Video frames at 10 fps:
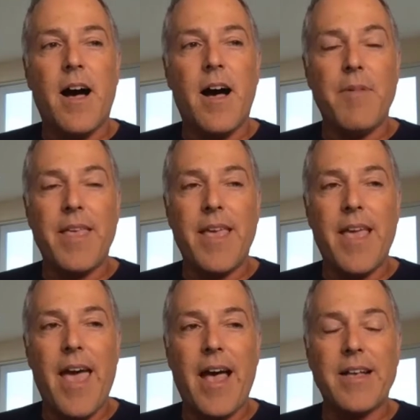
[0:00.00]
He
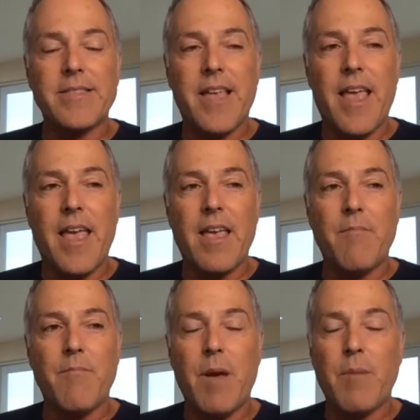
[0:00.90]
has
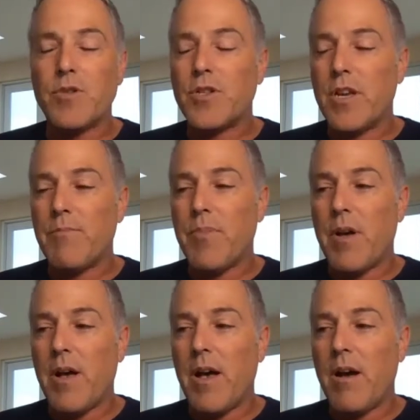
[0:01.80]
a membership
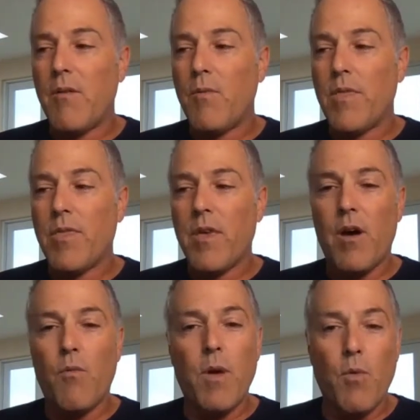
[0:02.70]
with
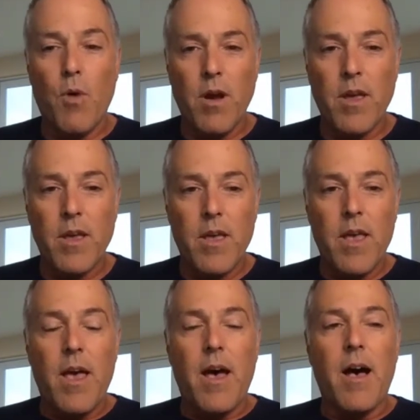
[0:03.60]
WeWork.
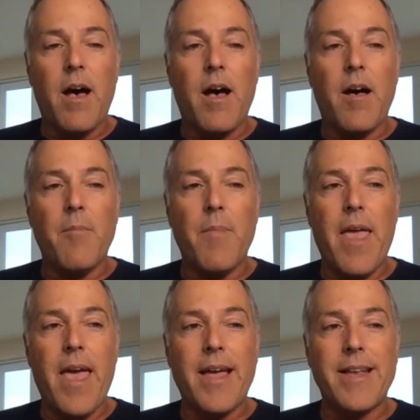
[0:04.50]

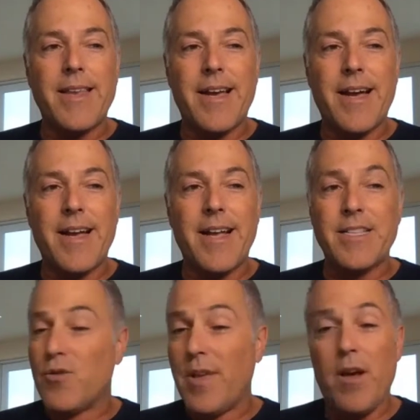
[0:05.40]
And
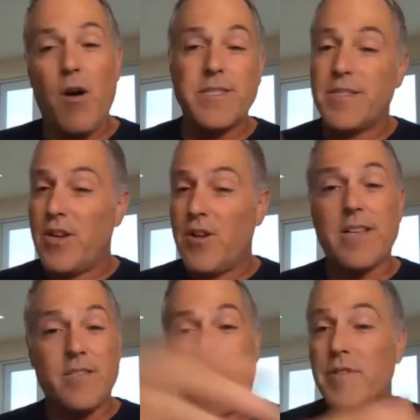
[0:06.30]
so he always,
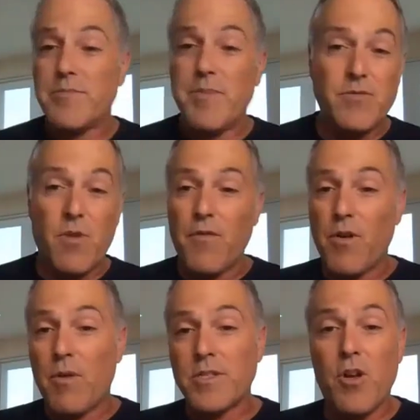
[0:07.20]
has office space wherever he
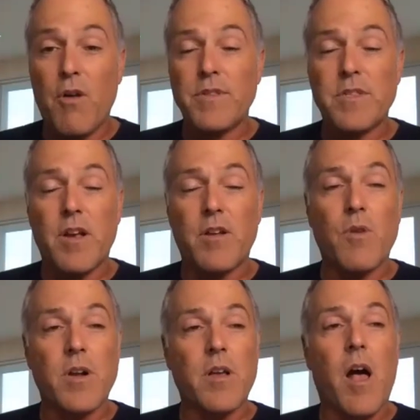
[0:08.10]
wants to go if he's not going to
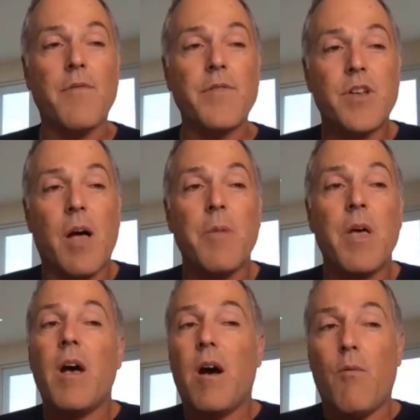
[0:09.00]
work in a coffee shop.
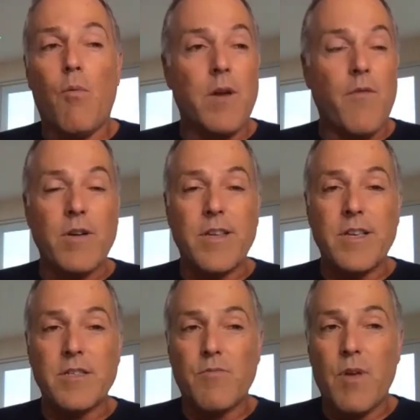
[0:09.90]
One of our
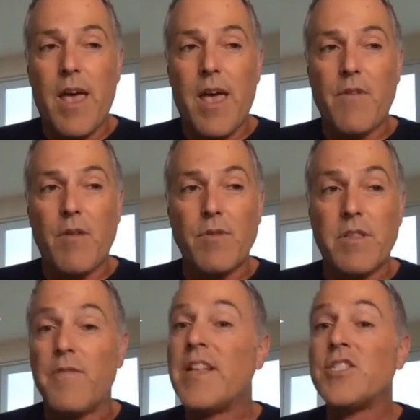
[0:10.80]
deals we have with
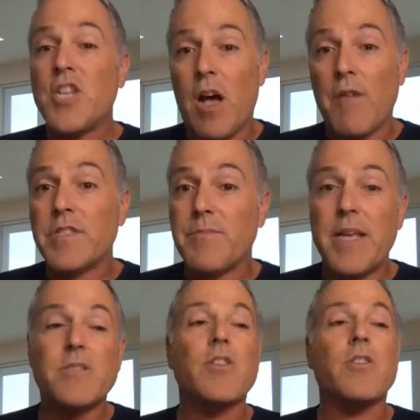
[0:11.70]
Daven office
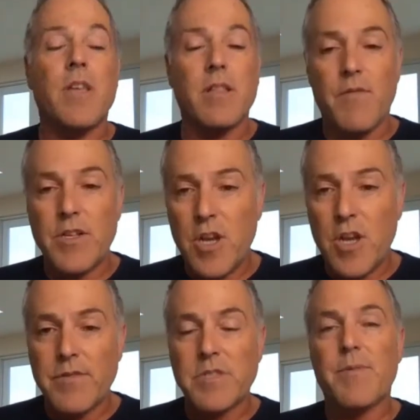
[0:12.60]
space. So you can get Daven
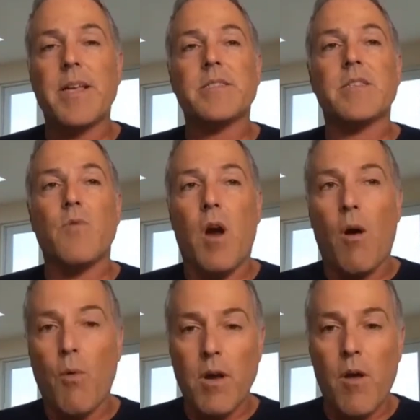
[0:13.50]
office spaces. We are
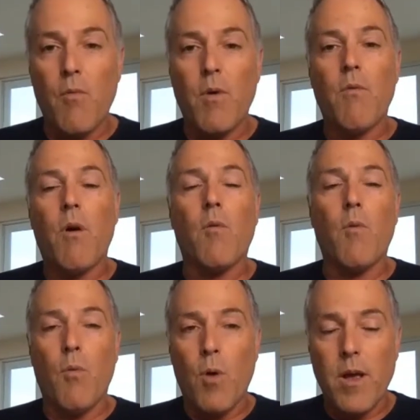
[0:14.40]
working on WeWork.
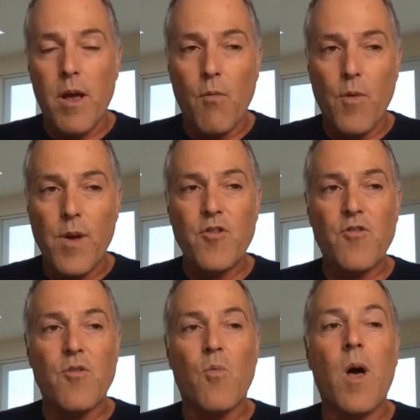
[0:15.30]
We're working on
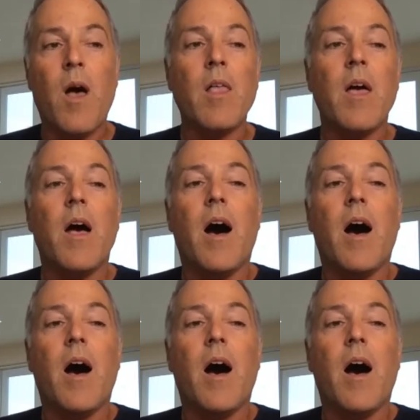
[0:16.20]
Regis as well.